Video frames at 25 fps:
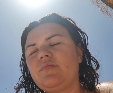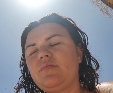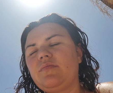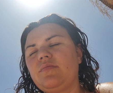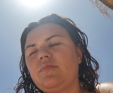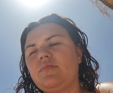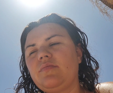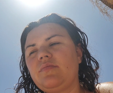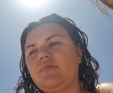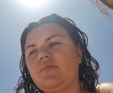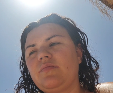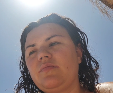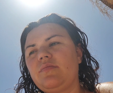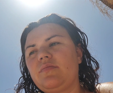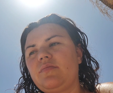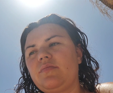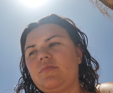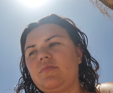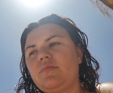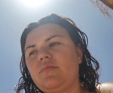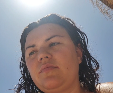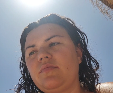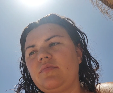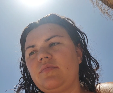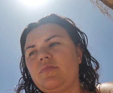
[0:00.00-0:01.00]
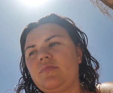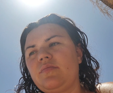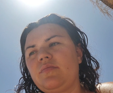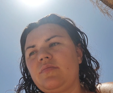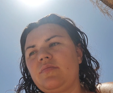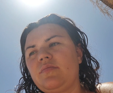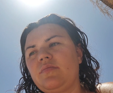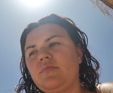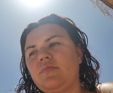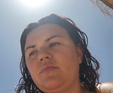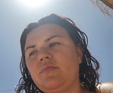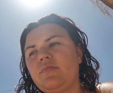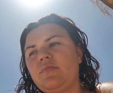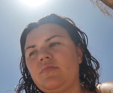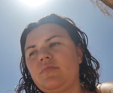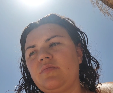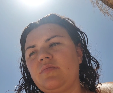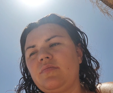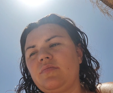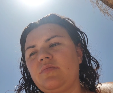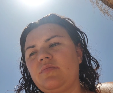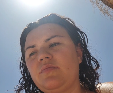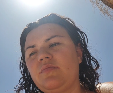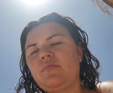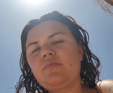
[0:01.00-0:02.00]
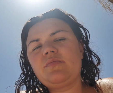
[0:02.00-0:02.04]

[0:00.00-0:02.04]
[no speech]